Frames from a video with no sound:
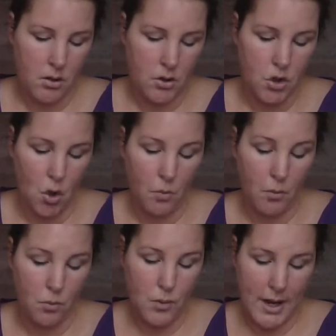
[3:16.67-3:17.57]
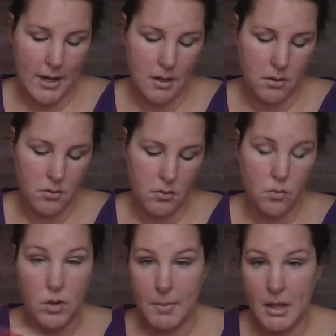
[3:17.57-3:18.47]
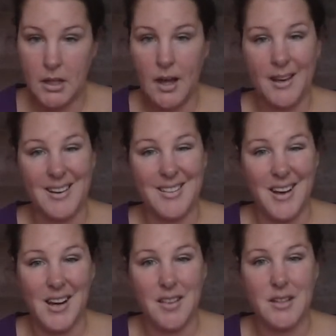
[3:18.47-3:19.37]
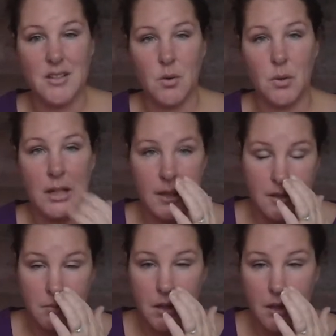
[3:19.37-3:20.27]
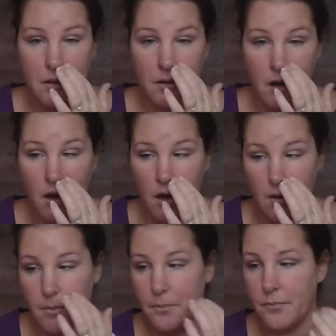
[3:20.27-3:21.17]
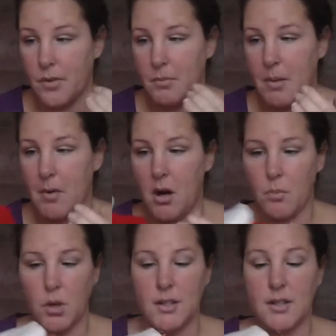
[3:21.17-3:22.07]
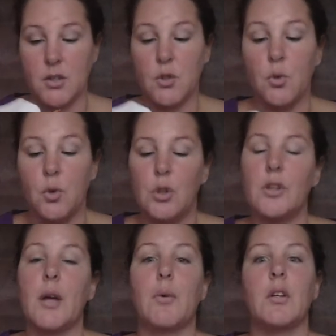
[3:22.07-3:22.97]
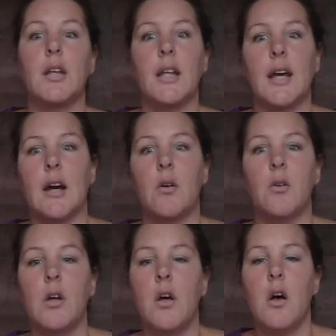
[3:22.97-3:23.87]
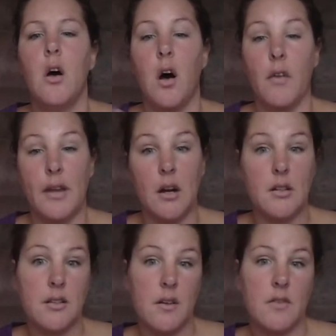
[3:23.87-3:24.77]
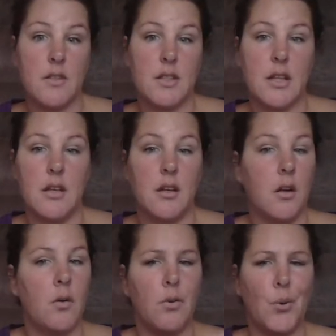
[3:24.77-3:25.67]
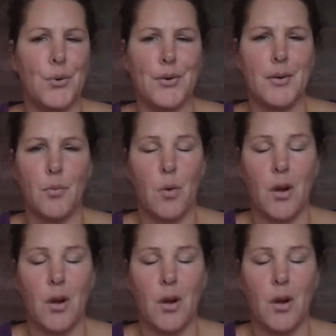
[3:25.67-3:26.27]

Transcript: Noble Red ribbon. I got a lot of this donated to me. My mom works at a school. They were cleaning out all the art stuff to see, you know, ordering,